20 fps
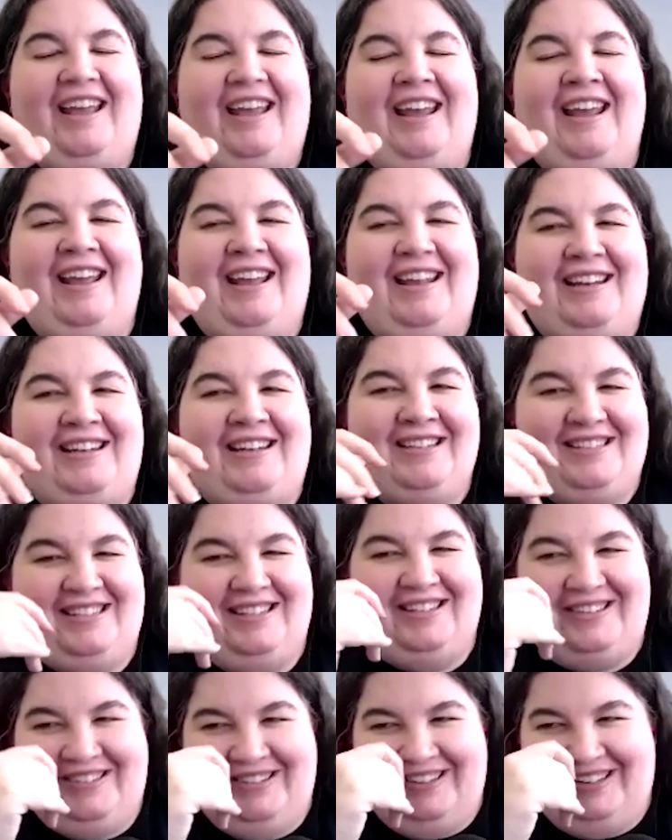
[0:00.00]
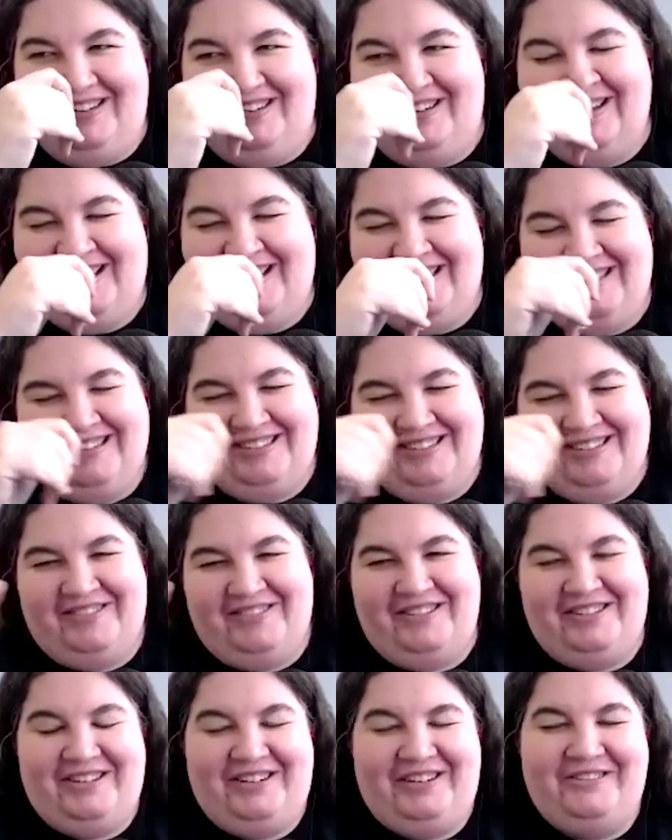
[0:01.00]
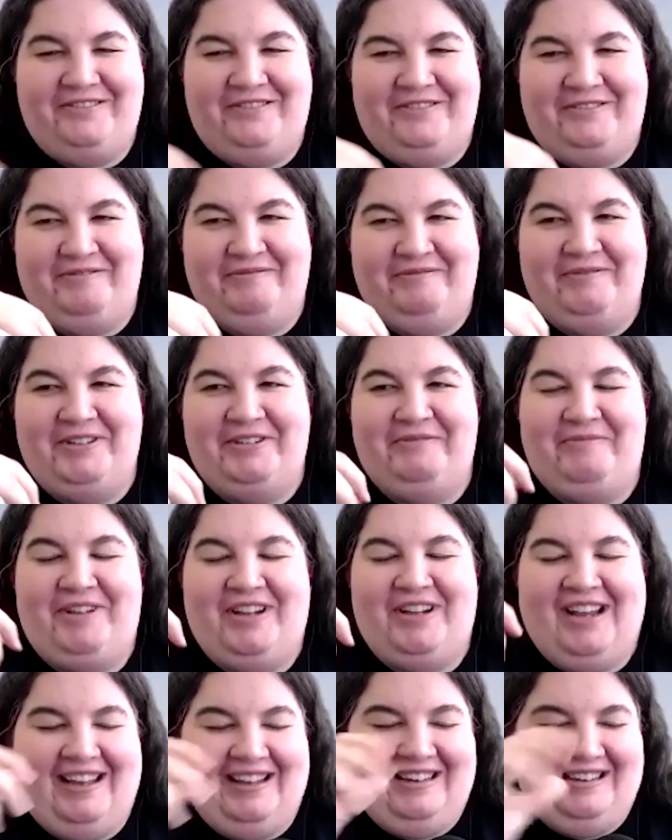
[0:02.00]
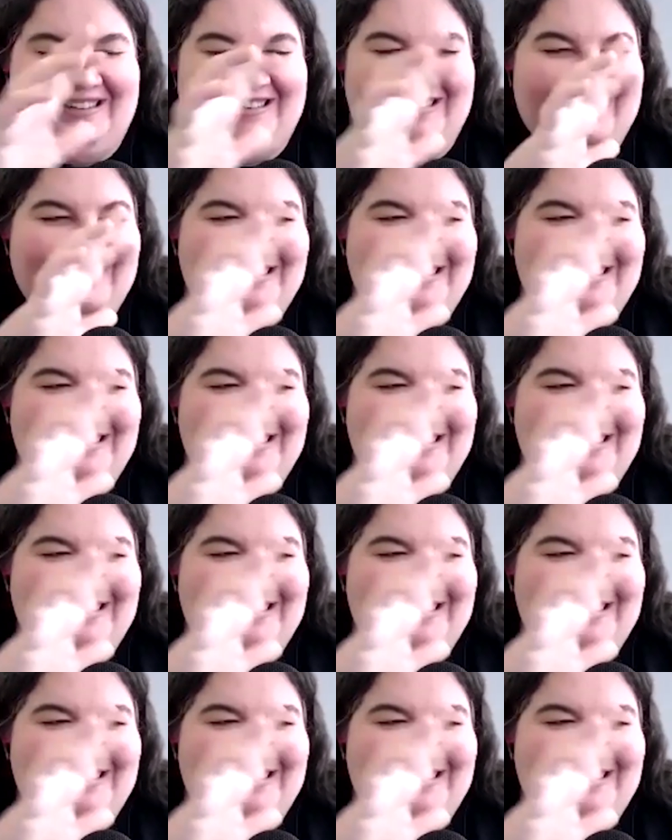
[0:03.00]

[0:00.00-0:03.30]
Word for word: And so, had, in order to go to her room, you had